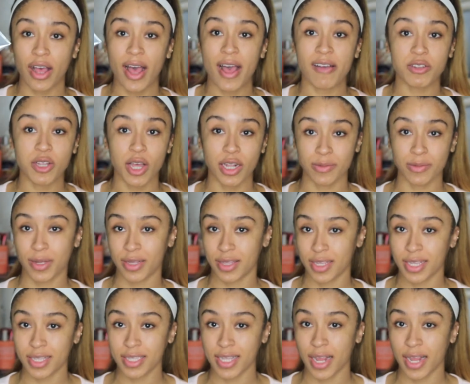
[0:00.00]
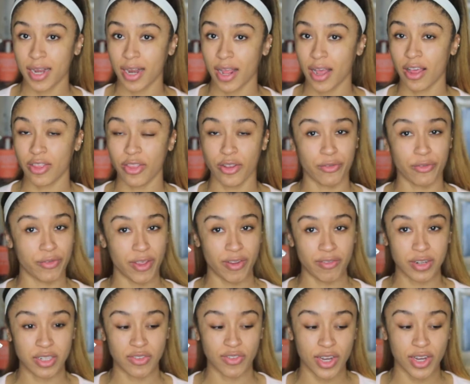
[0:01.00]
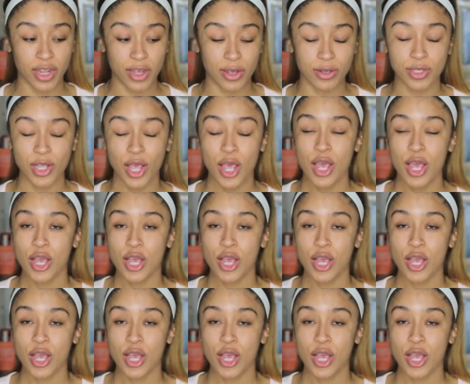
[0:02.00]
I've talked about this in other favorites videos,